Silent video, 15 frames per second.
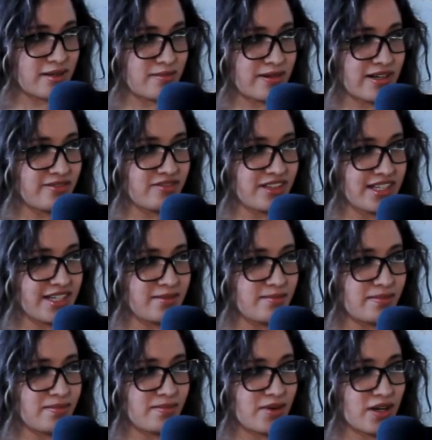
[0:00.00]
briefly,
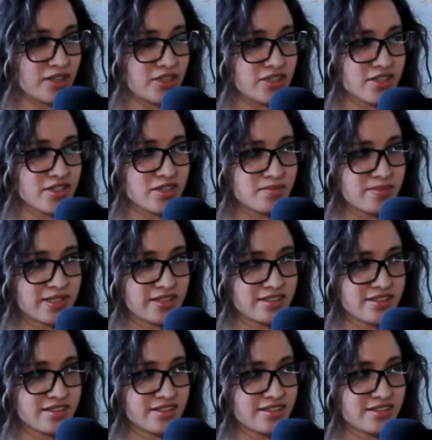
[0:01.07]
just
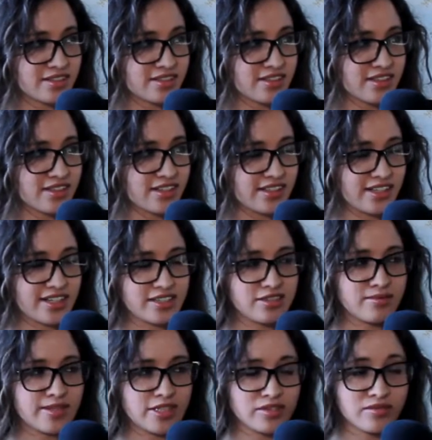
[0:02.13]
because it has
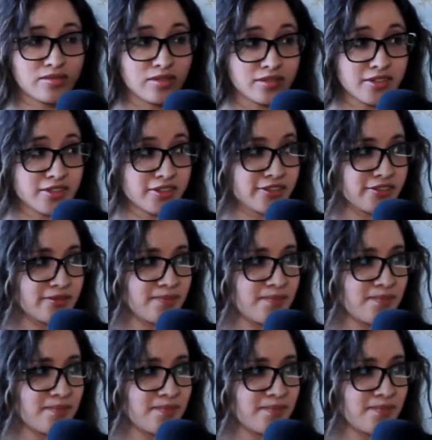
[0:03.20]
to be useful to you.